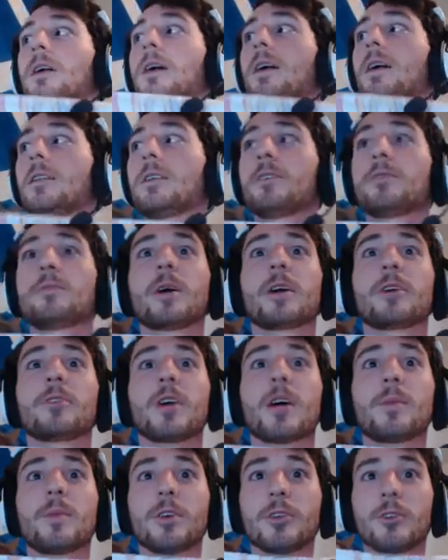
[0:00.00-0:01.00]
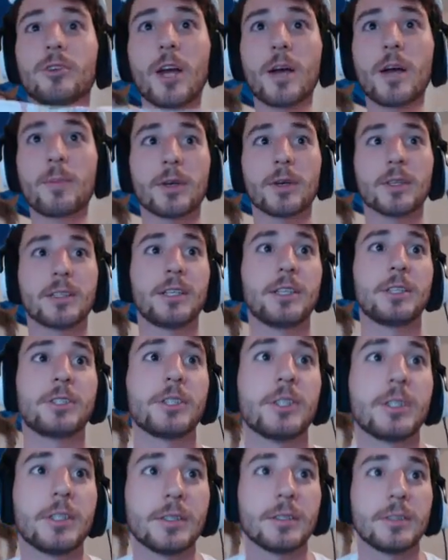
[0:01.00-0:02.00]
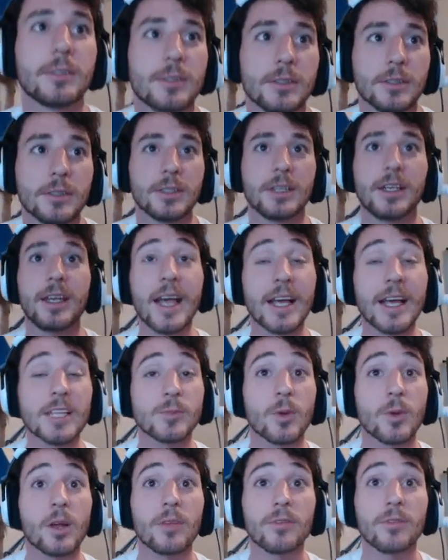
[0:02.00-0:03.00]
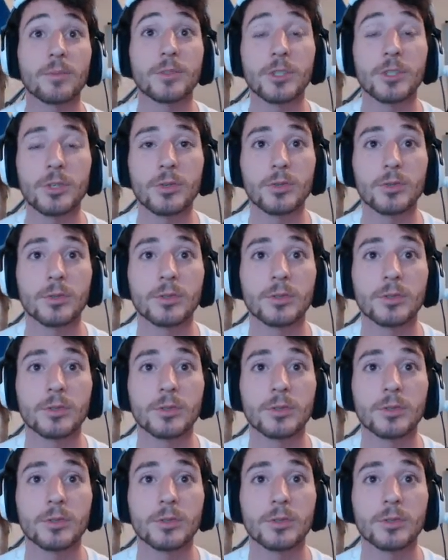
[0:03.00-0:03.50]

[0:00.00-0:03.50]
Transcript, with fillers: I love my grandma and grandpa t-shirt. He has one of them too.